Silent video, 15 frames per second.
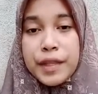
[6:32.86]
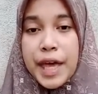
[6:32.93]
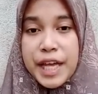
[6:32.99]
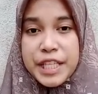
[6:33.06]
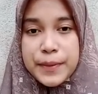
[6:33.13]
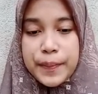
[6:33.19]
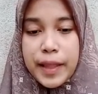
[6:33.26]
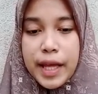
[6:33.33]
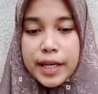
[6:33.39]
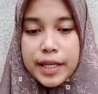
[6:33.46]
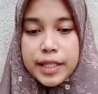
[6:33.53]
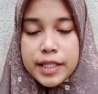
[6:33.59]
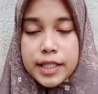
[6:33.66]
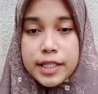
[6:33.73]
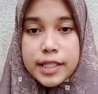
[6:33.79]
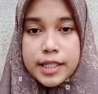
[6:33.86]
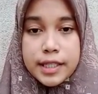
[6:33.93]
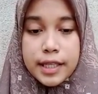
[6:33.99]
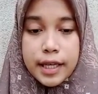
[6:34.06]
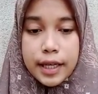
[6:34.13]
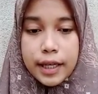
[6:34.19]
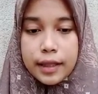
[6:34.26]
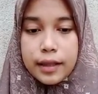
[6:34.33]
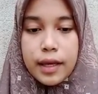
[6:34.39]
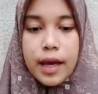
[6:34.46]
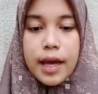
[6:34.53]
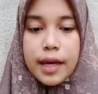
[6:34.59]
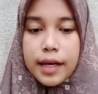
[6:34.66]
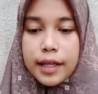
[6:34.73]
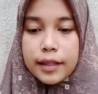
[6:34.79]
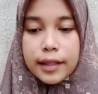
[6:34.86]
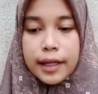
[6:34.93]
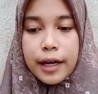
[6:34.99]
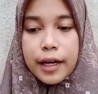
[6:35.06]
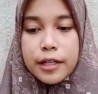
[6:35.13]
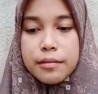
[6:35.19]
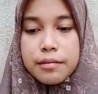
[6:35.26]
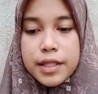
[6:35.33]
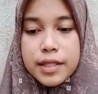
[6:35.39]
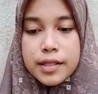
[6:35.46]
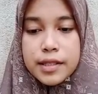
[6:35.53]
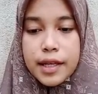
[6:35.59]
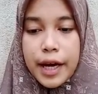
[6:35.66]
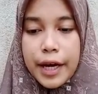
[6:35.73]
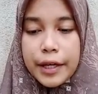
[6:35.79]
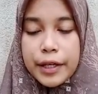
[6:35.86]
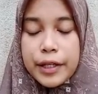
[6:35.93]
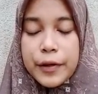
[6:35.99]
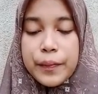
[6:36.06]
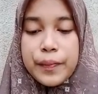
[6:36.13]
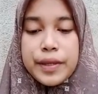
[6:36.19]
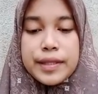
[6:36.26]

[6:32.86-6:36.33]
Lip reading: the explanation state, it can be said the